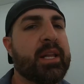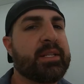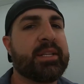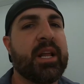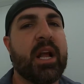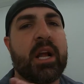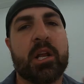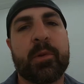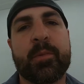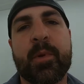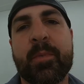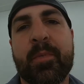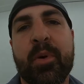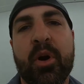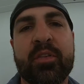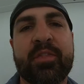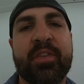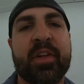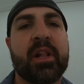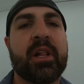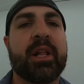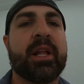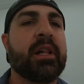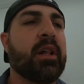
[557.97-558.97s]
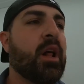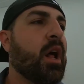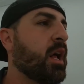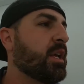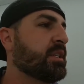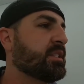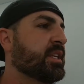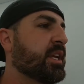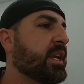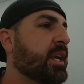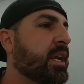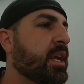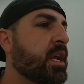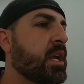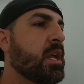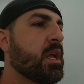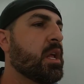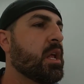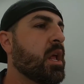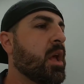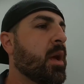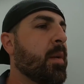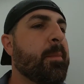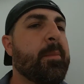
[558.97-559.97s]
It's not going to be perfectly glossy,
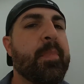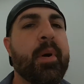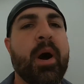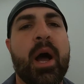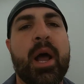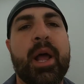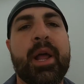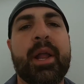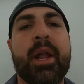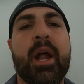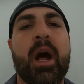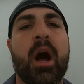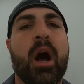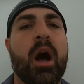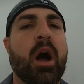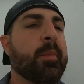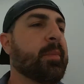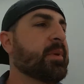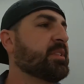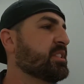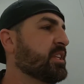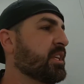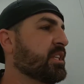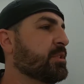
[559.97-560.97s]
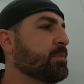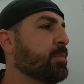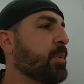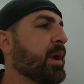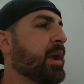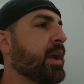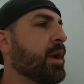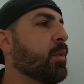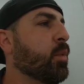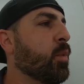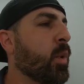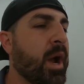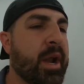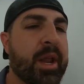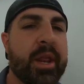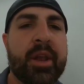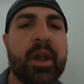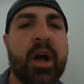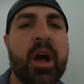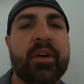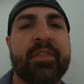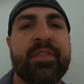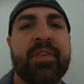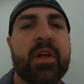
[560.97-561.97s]
but he's going to spray it wet
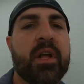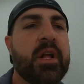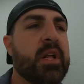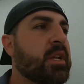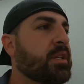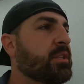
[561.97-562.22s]
enough